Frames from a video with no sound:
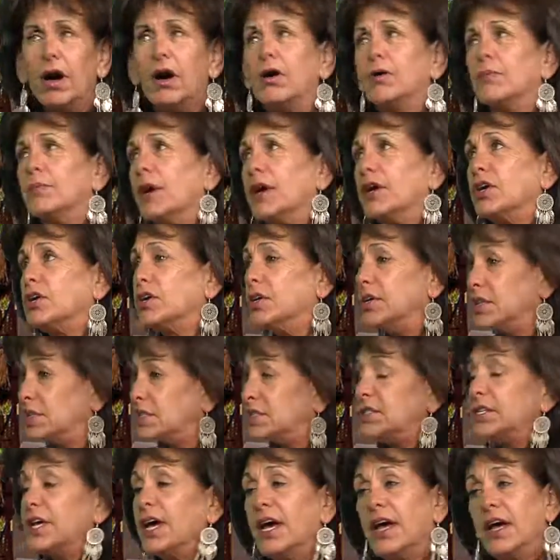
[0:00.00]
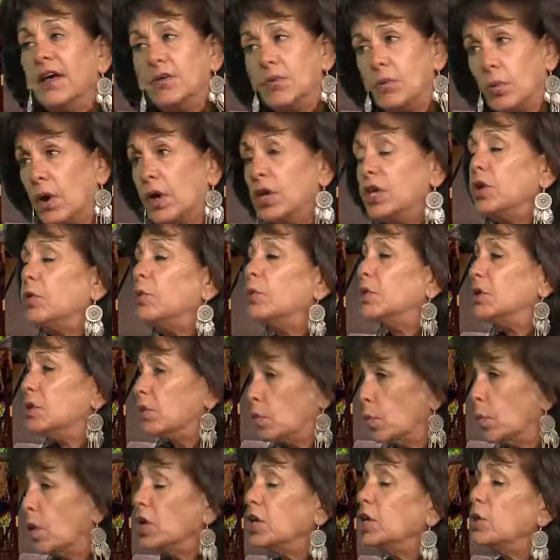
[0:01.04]
Oh my goodness. What you
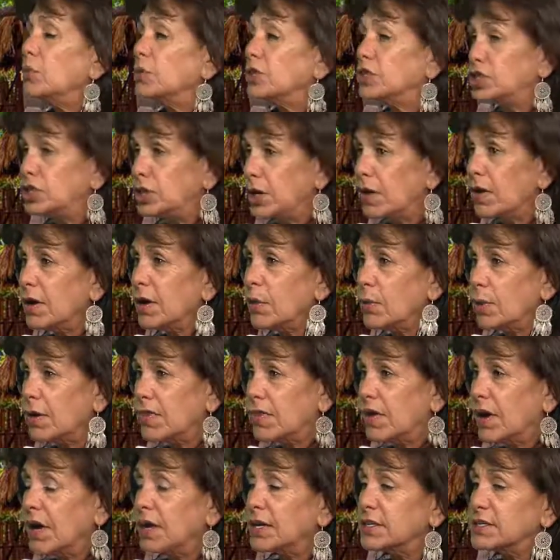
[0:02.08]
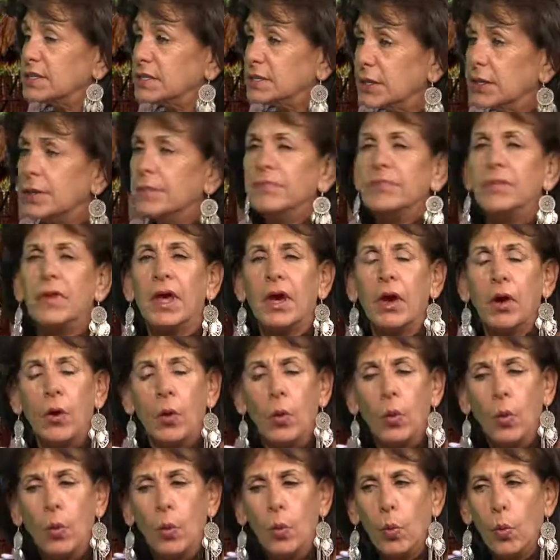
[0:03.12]
were sharing with us,
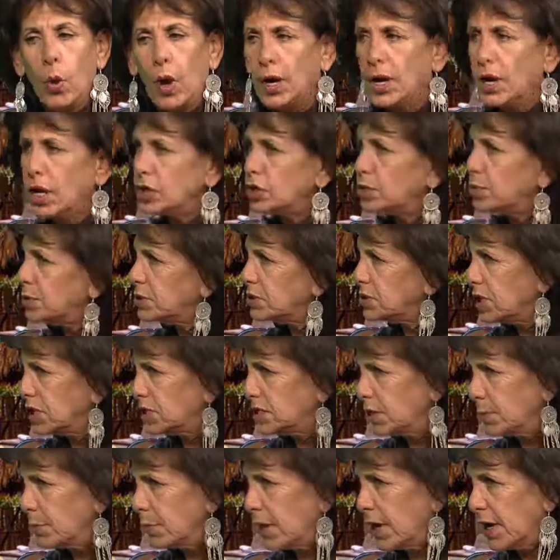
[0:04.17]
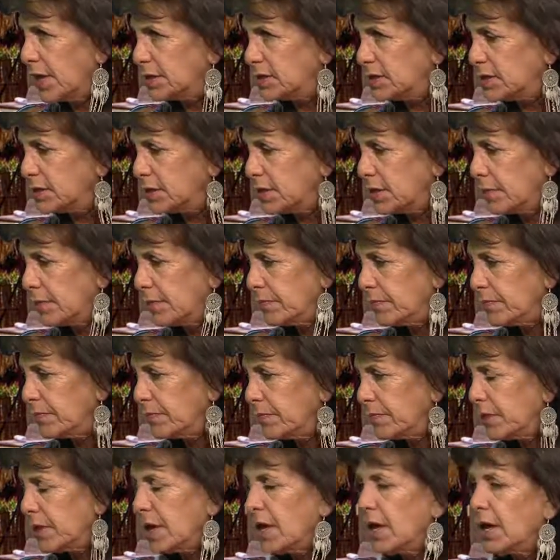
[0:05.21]
100% a must.
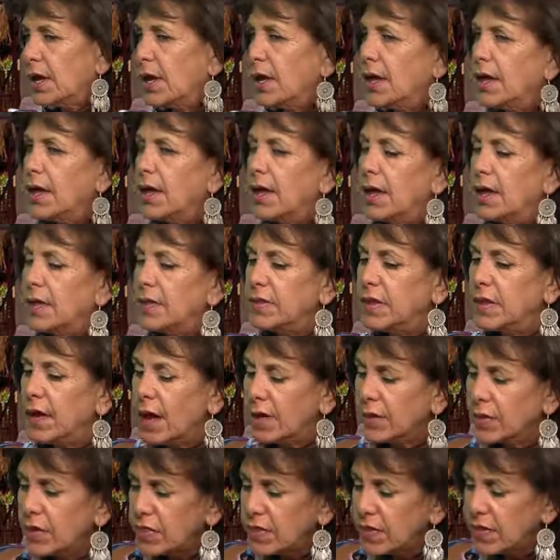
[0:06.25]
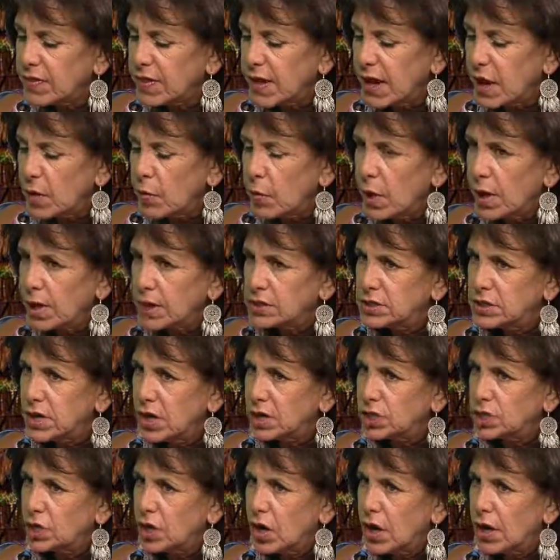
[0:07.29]
The other thing that I want to
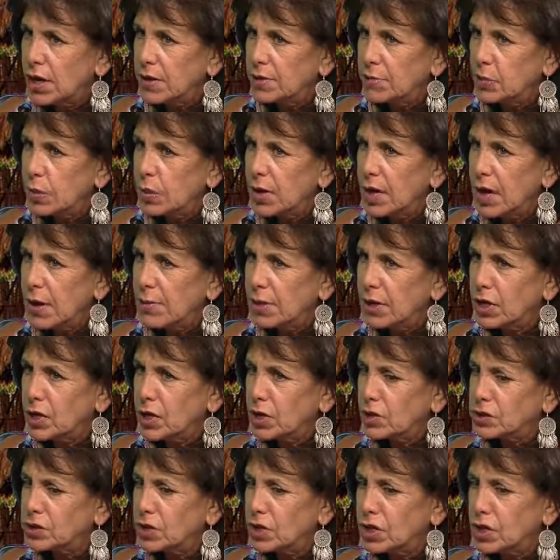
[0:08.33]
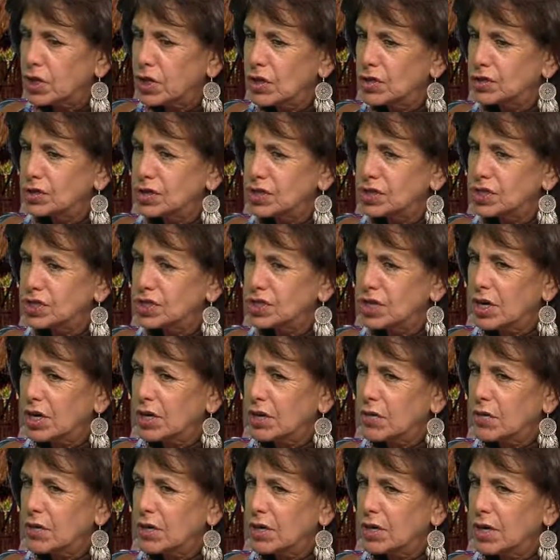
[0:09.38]
touch on, we're coming close to the close of the
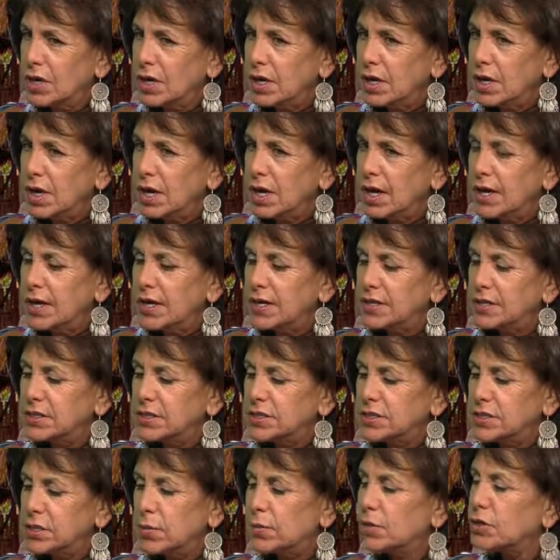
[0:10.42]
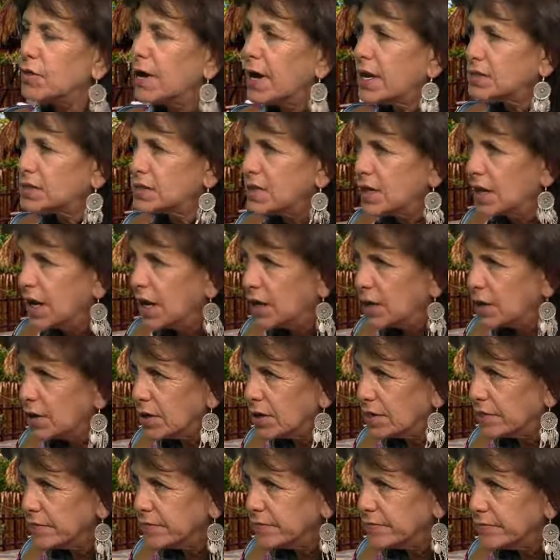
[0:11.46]
show, is the procrastinator.
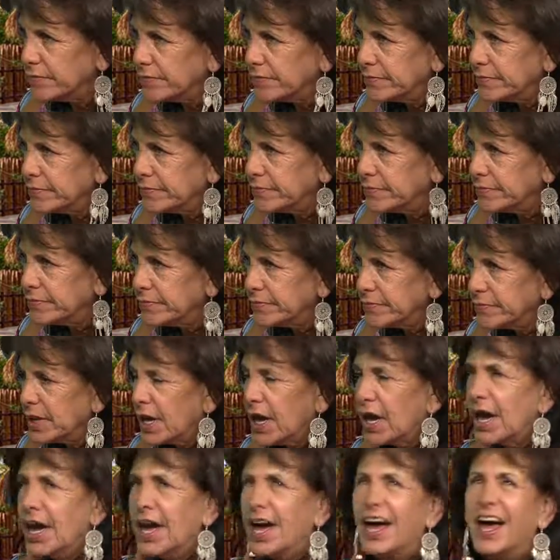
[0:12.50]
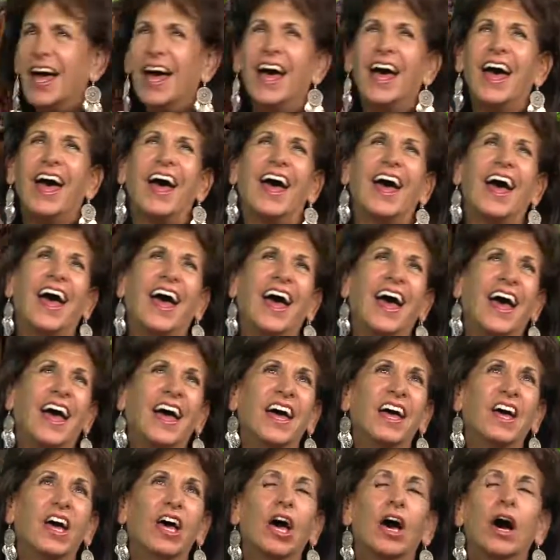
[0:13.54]
Now
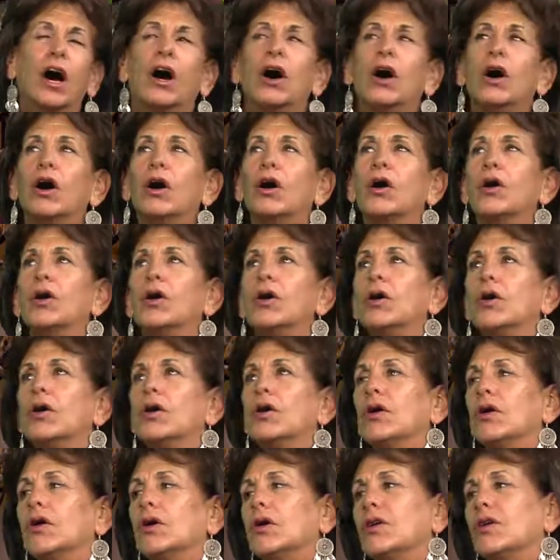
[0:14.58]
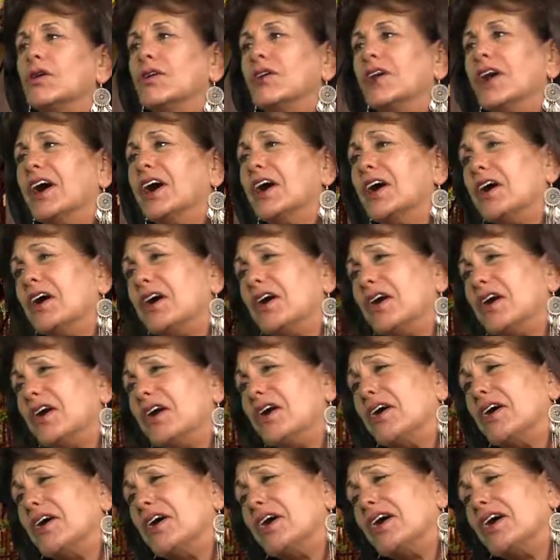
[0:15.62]
it goes even deeper.